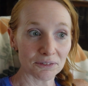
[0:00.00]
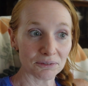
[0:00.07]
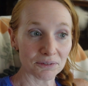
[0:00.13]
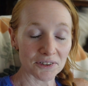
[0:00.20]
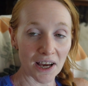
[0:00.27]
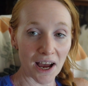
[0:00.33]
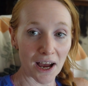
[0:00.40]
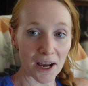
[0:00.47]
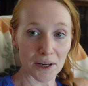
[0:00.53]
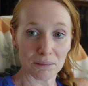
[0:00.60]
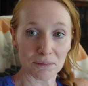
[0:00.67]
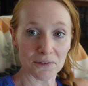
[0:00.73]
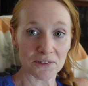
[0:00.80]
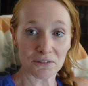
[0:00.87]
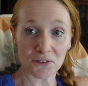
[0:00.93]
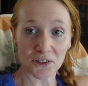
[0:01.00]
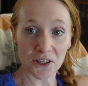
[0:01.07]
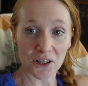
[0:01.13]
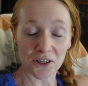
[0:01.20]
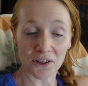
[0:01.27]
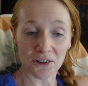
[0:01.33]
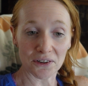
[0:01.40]
times of
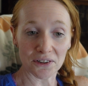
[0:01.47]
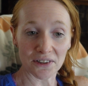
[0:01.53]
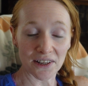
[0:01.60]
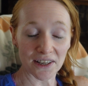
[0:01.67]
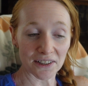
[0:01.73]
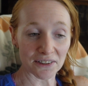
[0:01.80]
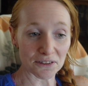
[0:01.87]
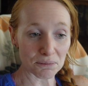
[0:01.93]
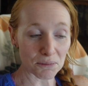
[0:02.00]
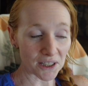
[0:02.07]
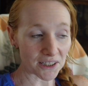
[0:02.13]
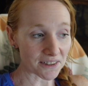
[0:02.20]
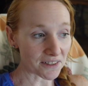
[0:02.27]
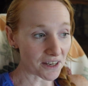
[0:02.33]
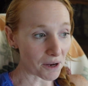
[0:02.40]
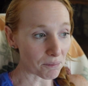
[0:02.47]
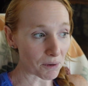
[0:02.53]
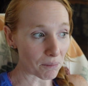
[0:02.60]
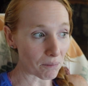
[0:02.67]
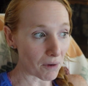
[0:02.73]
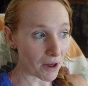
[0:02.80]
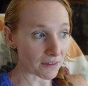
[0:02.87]
year and things mixed up
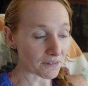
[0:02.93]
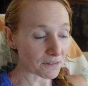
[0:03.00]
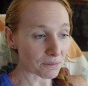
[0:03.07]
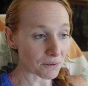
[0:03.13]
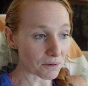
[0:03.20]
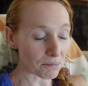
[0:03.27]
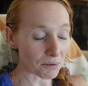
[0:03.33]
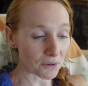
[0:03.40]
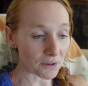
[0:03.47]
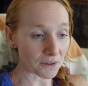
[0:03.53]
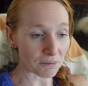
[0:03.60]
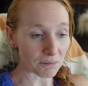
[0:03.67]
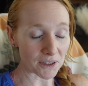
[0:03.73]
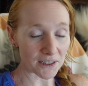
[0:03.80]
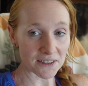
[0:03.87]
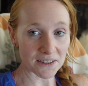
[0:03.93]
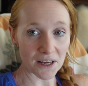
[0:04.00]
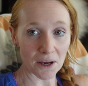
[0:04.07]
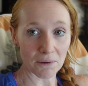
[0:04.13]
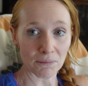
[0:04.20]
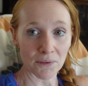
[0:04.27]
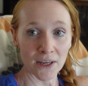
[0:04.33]
and months completely mixed up.